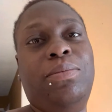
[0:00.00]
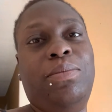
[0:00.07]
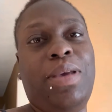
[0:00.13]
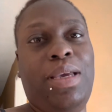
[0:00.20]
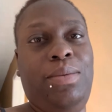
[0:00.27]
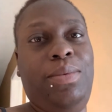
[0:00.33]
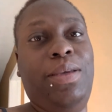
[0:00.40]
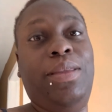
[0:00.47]

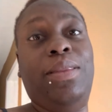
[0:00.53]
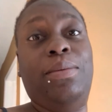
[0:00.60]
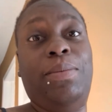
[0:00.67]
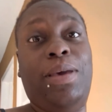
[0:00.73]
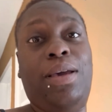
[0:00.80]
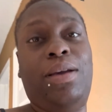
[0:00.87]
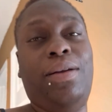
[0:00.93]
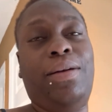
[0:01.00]
baby in the
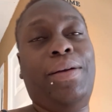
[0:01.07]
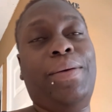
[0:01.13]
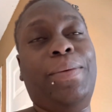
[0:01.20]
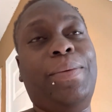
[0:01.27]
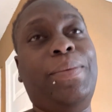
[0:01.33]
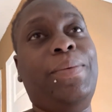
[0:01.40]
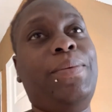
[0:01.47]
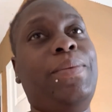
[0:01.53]
background.
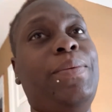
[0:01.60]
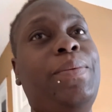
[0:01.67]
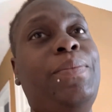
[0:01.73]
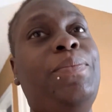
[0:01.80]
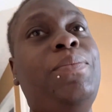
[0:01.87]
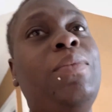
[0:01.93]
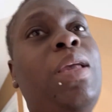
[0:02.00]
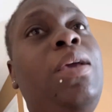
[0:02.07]

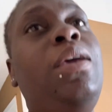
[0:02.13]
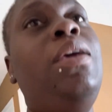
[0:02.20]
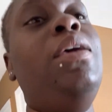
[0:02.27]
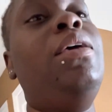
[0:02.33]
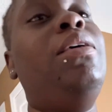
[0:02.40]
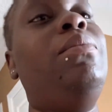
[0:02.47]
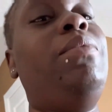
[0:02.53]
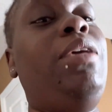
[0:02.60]

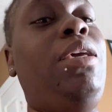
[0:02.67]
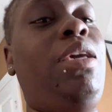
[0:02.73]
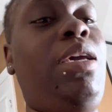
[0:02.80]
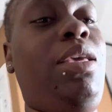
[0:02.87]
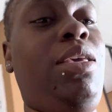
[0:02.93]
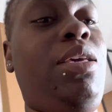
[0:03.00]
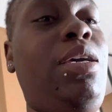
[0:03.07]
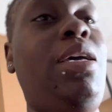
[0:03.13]
But yeah,
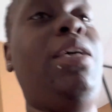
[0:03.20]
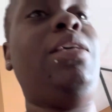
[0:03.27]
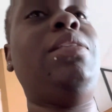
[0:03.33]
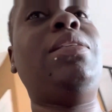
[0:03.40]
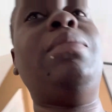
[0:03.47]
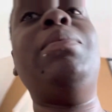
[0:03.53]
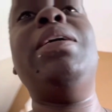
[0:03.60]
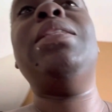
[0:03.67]
you guys,
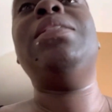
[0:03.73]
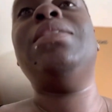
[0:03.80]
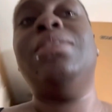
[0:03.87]
I'm up.